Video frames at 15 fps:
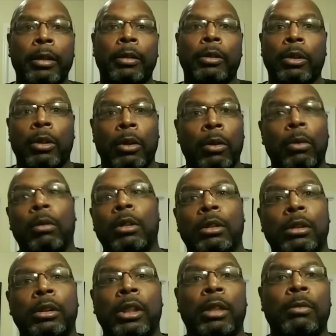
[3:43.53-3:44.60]

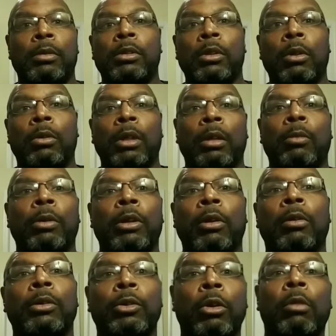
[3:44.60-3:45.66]
because teams know that we
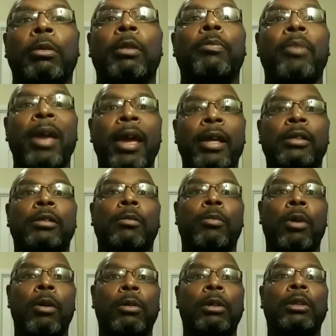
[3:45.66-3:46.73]
don't normally pass the
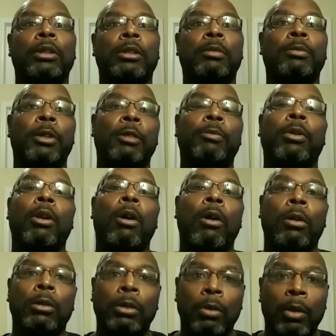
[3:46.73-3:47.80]
ball to Lee Smith, but
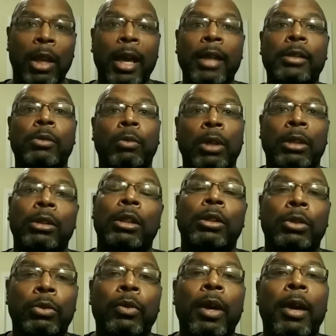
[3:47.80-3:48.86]
although last week they
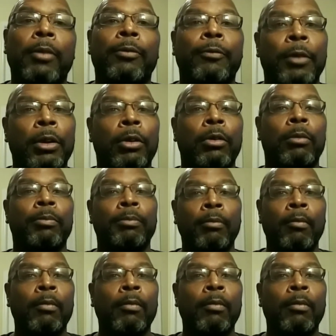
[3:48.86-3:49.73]
do have film